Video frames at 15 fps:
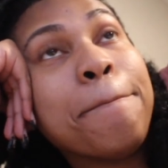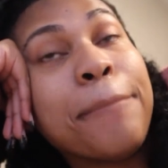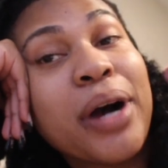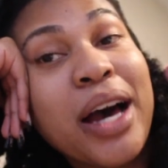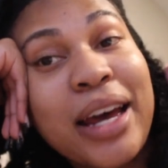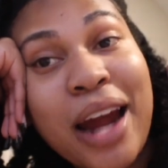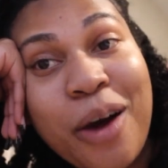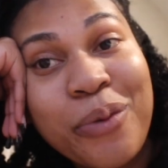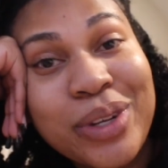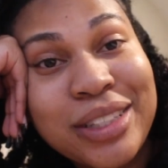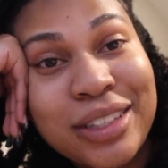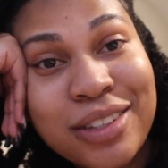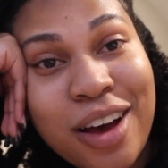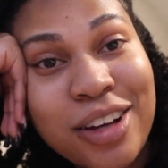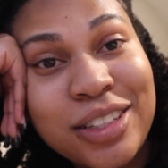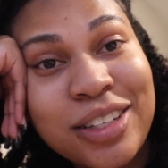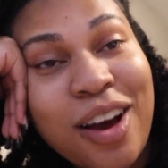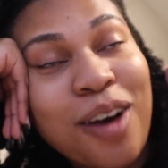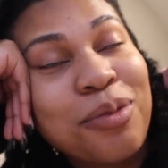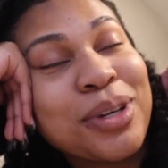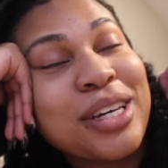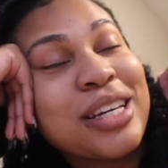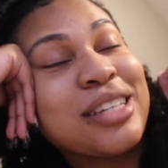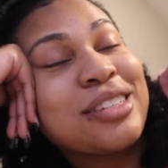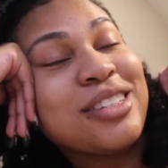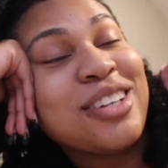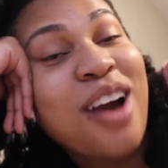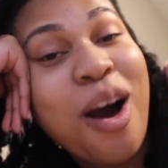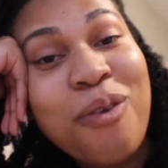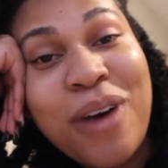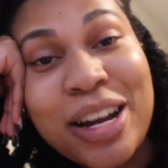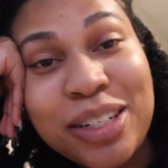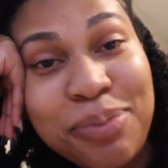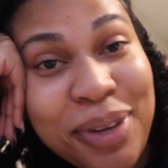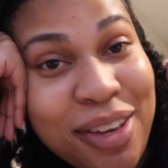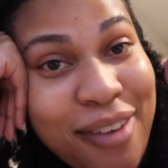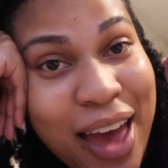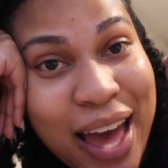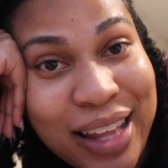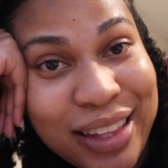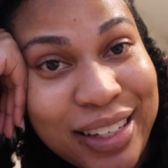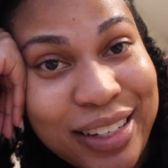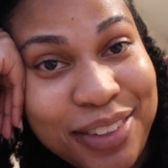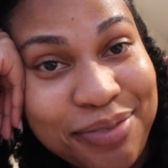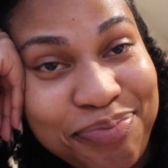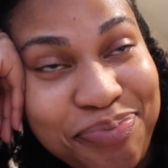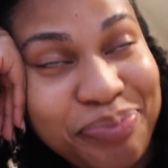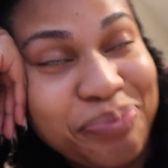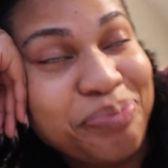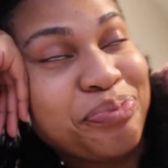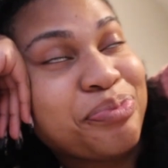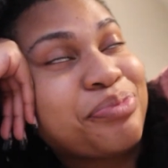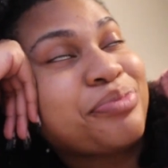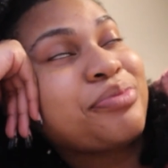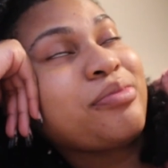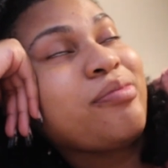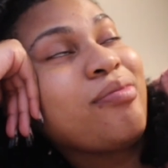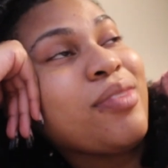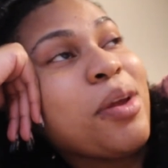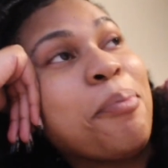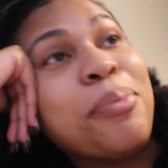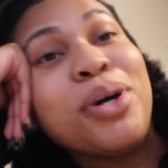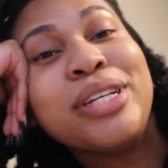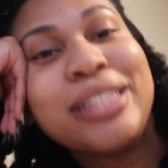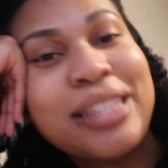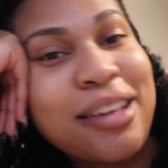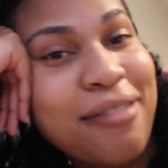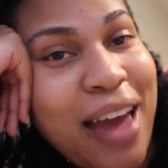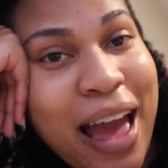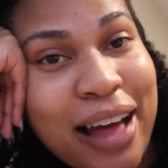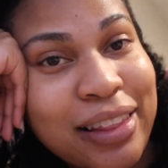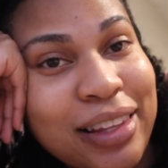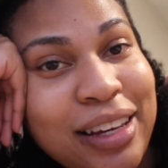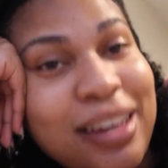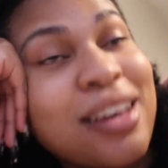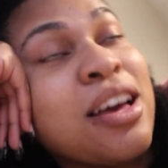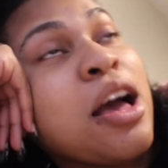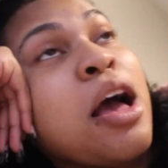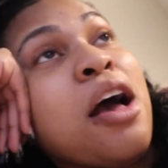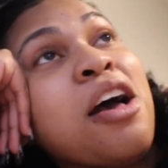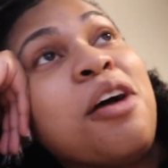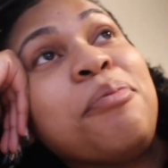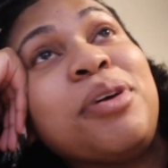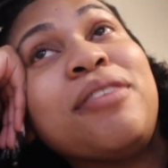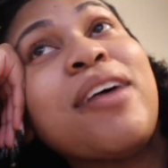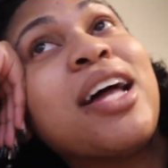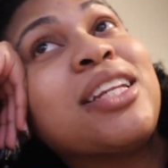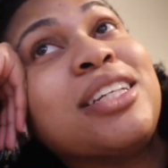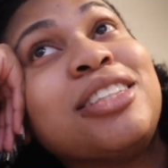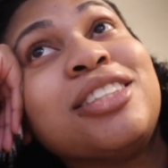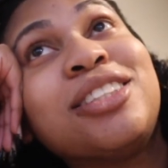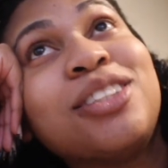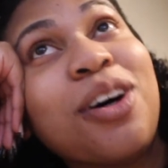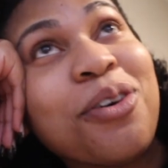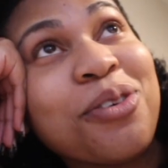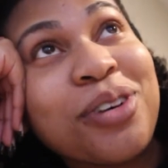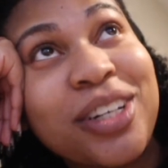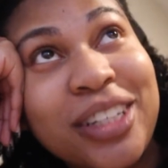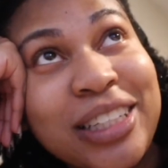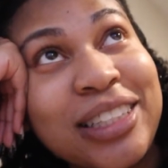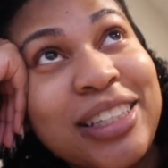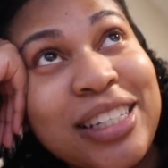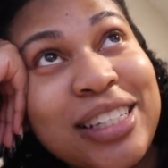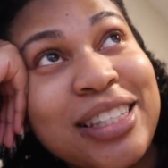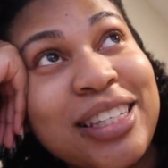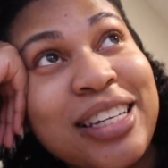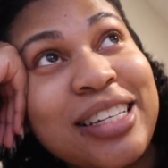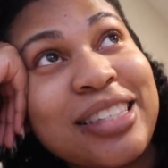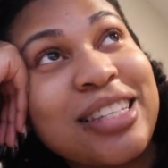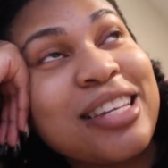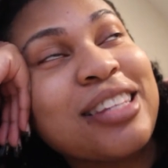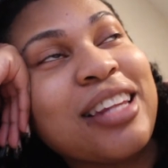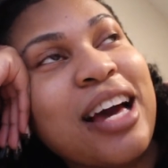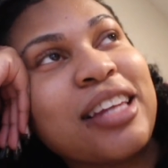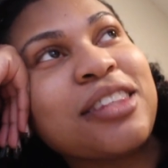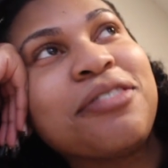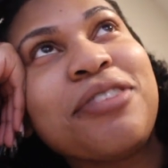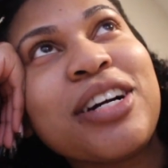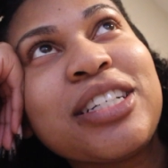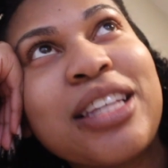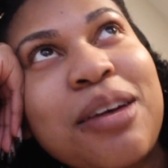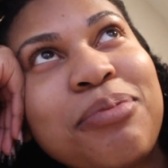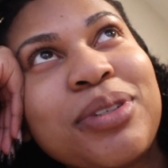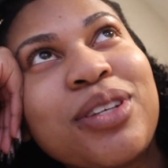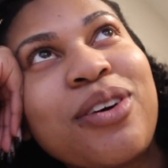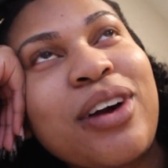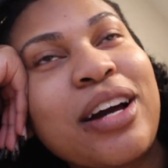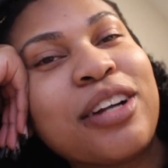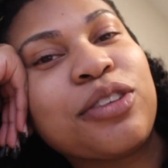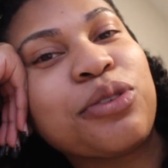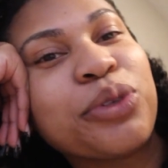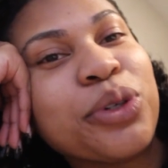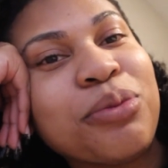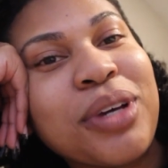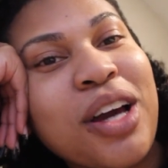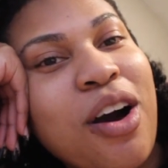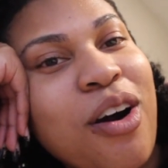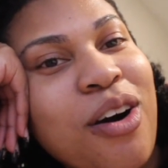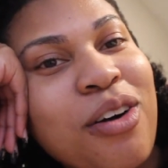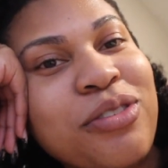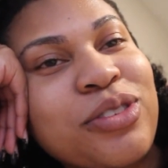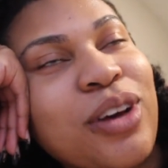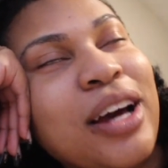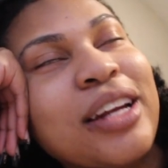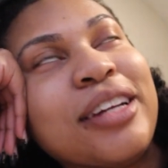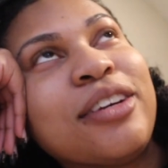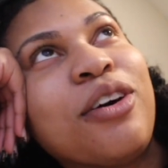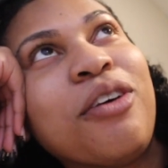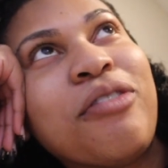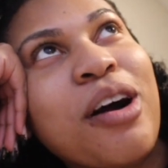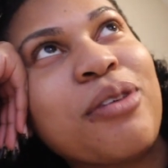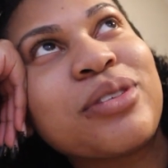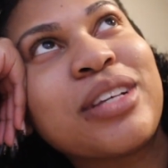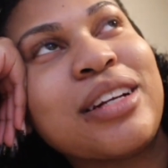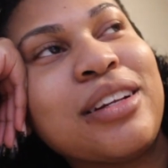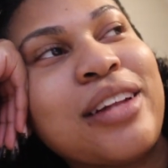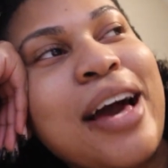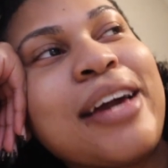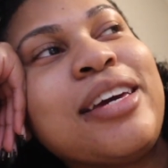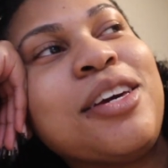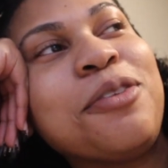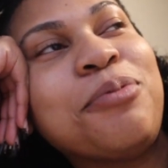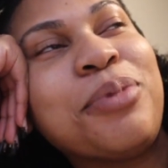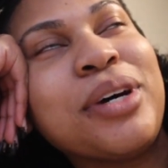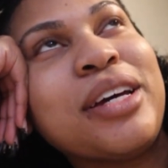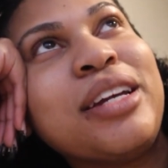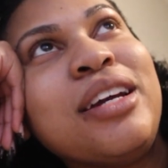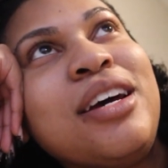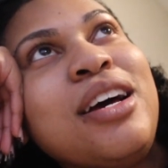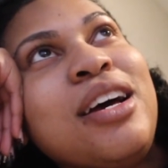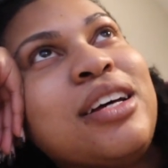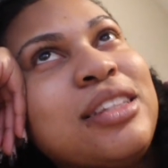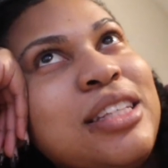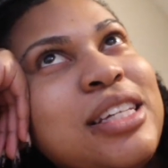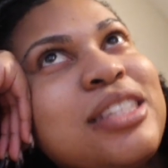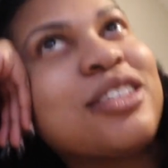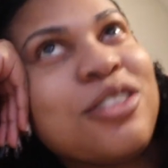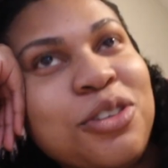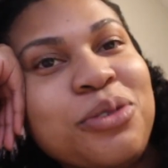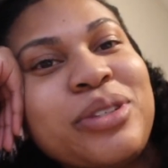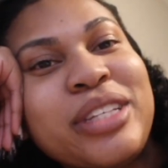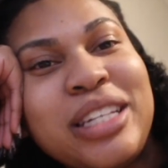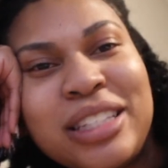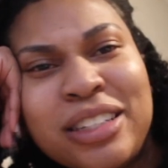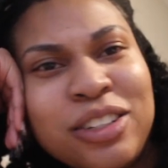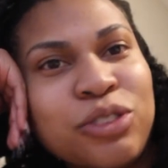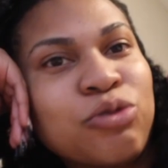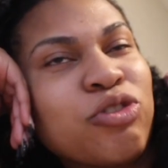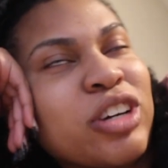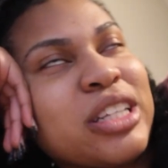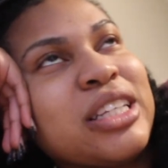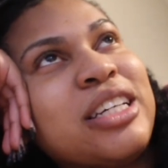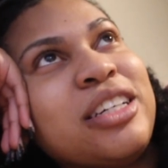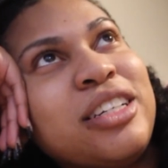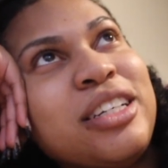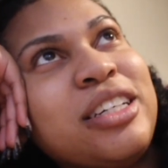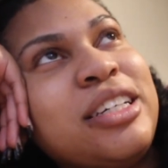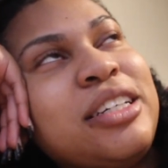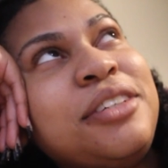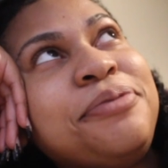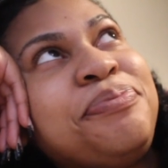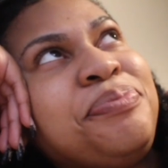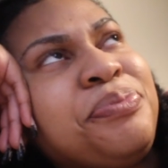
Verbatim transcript: But I want to talk to y'all because do y'all watch P-Valley? Pussy Valley. P-Valley is so good this season. Like, the first episode kind of threw me off, so I didn't know if I was gonna like it, but this new season is really good.